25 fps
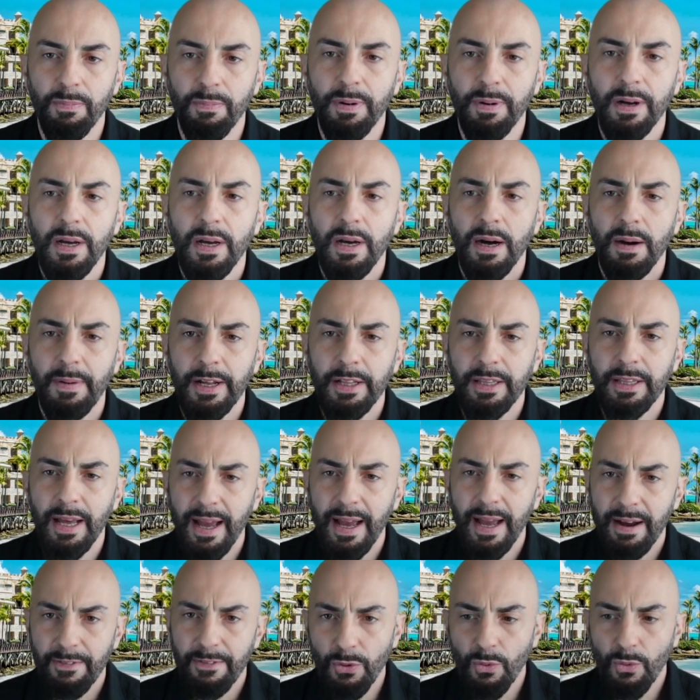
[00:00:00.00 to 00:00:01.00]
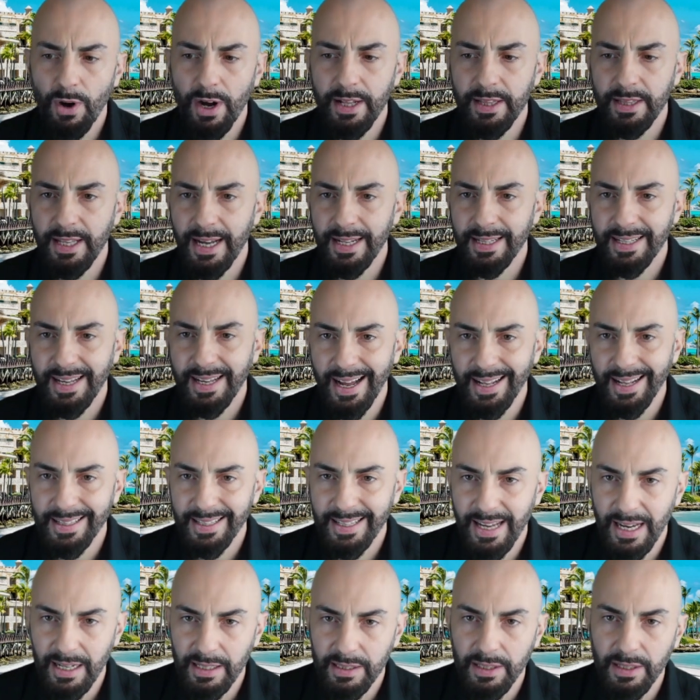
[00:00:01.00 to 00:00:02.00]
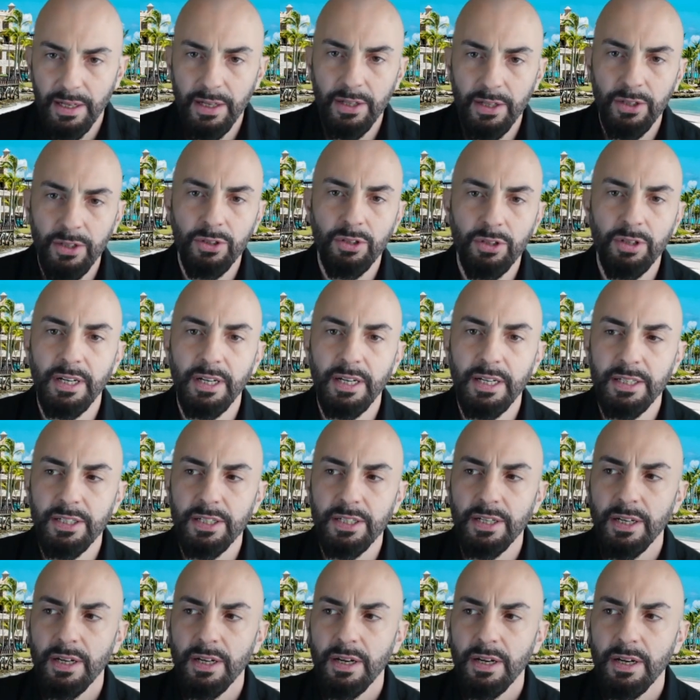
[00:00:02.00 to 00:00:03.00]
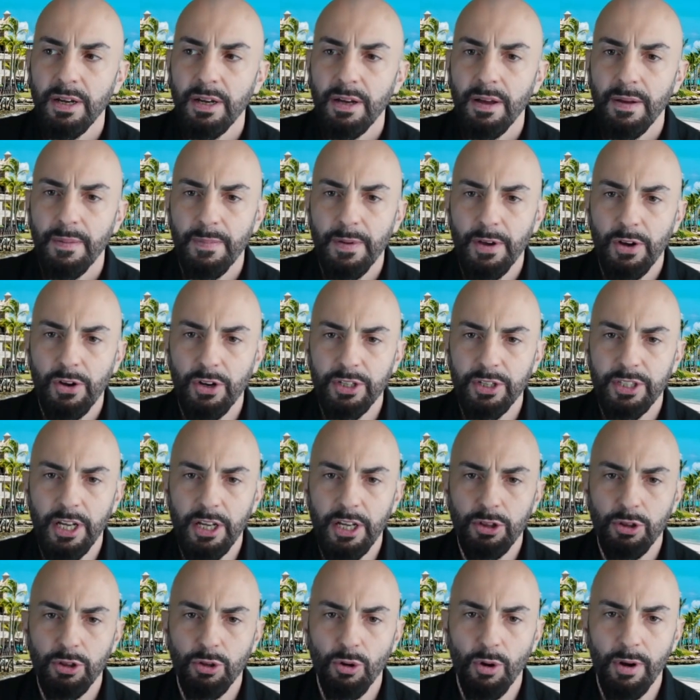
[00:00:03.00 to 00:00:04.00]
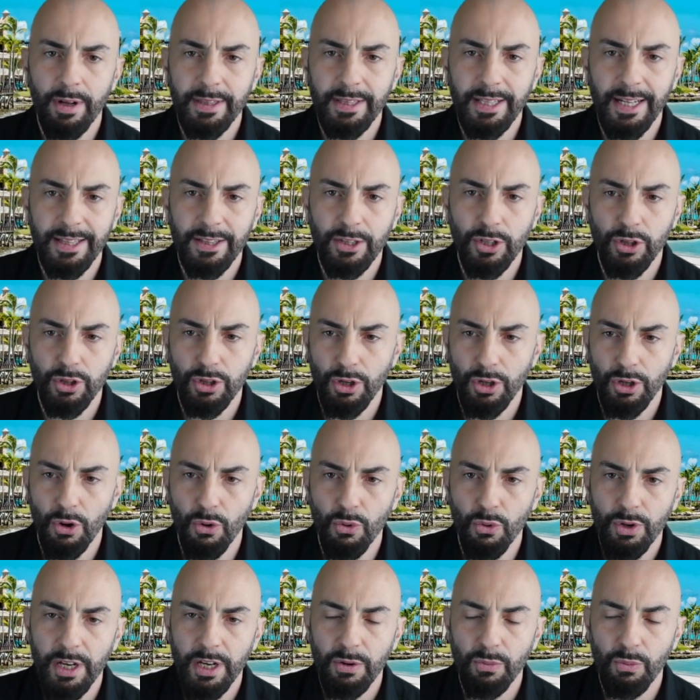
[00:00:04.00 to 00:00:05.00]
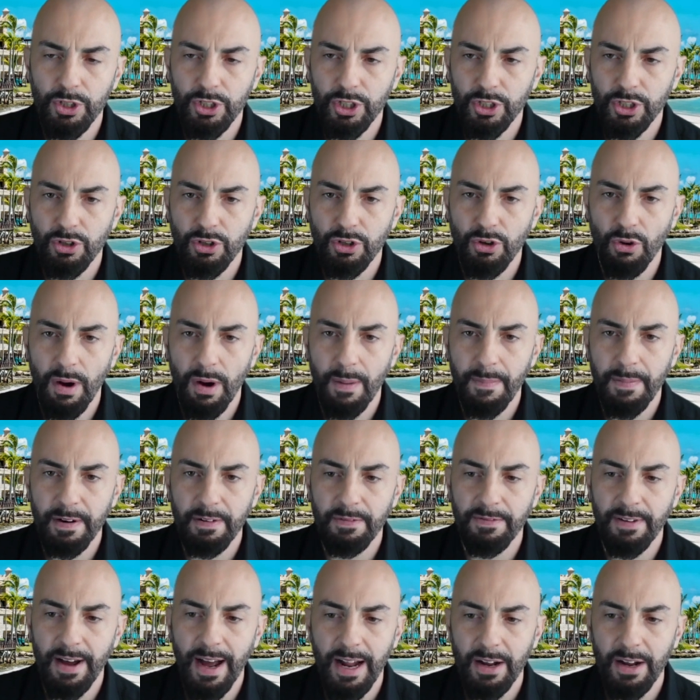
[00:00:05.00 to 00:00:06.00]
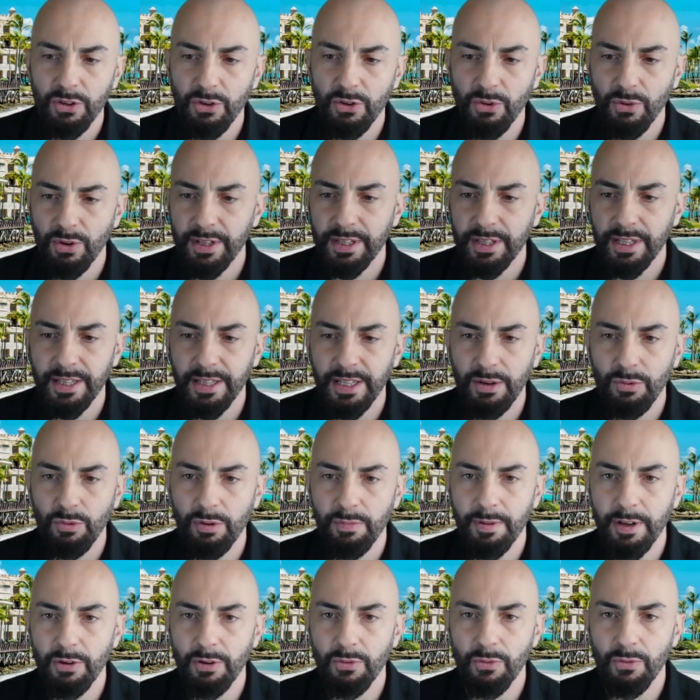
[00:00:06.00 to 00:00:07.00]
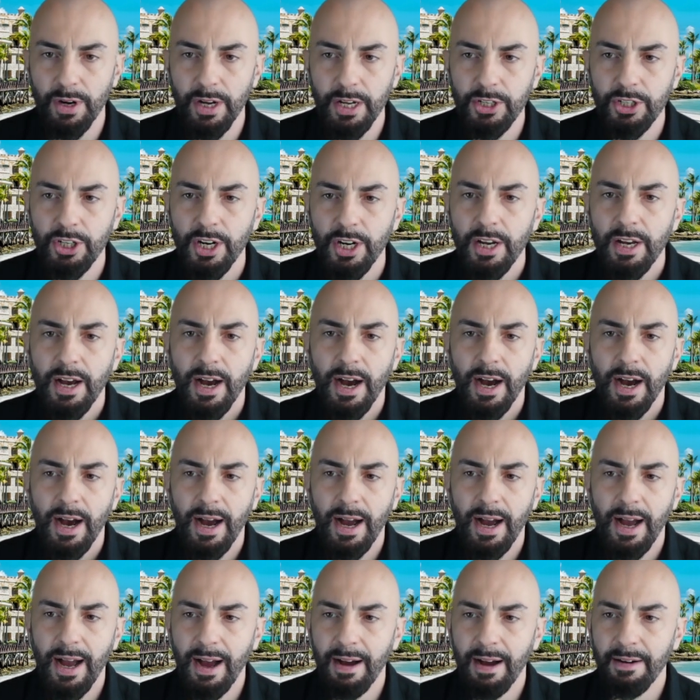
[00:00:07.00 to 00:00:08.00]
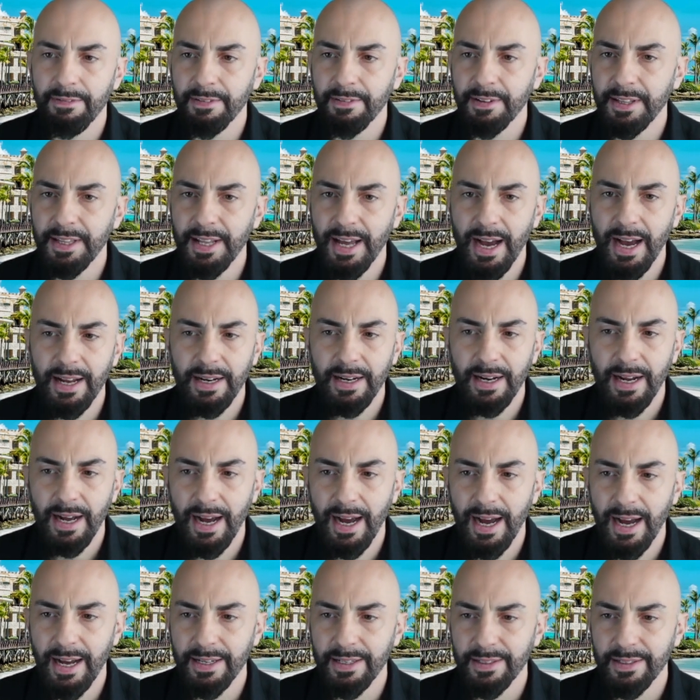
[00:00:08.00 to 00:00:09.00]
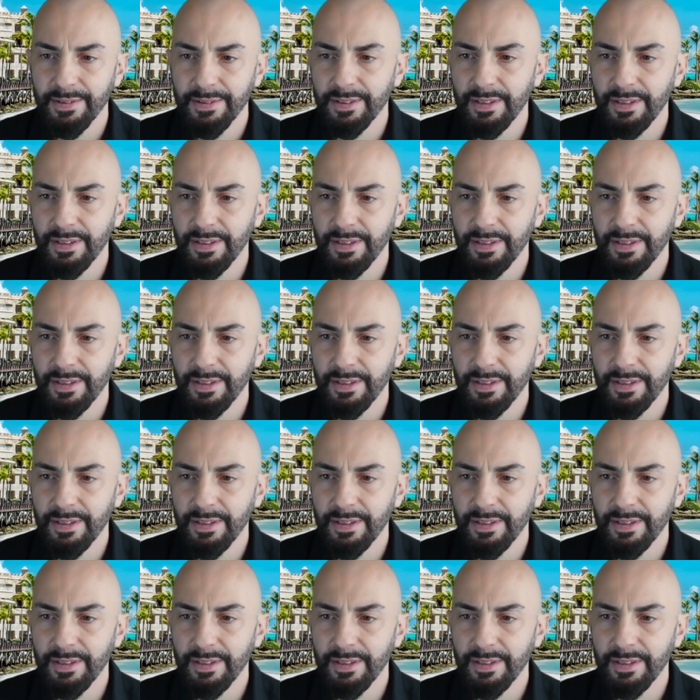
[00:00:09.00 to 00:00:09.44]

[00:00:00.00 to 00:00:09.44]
But everyone that got into this because they thought that the token would just go up in value and then they would be rich, have not had the